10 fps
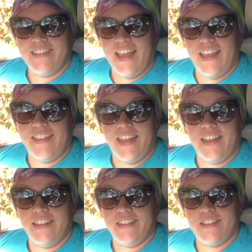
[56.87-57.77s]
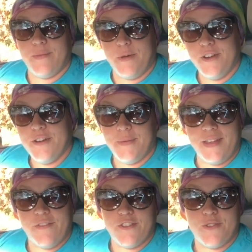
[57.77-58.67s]
And then tomorrow we
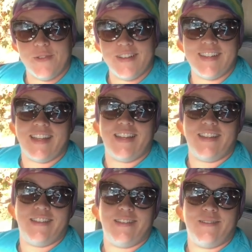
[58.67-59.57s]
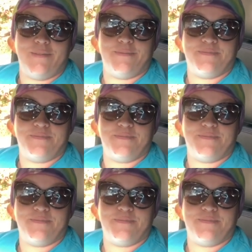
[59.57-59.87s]
have a shortened day too.